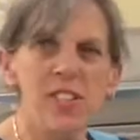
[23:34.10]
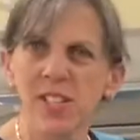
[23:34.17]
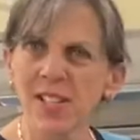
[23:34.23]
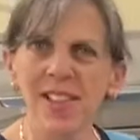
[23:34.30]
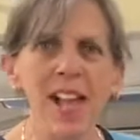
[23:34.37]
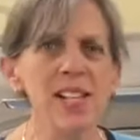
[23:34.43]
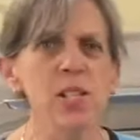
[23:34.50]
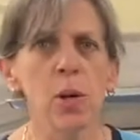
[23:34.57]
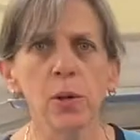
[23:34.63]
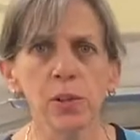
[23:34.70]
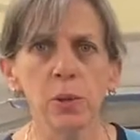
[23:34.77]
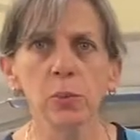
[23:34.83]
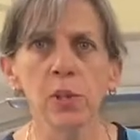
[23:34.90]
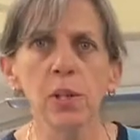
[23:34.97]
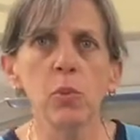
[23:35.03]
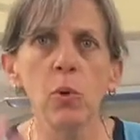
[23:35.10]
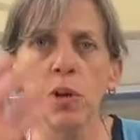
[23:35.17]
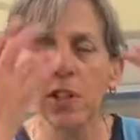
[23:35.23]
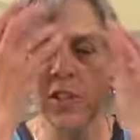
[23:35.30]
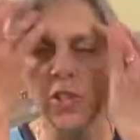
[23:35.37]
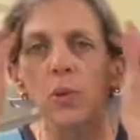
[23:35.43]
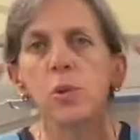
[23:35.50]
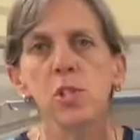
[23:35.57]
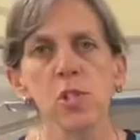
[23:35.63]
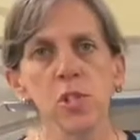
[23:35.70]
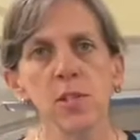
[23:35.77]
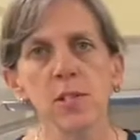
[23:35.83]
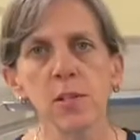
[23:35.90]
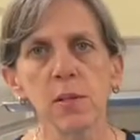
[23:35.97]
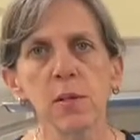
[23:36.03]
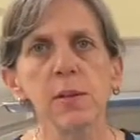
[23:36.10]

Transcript: and that's all you really want to do is just,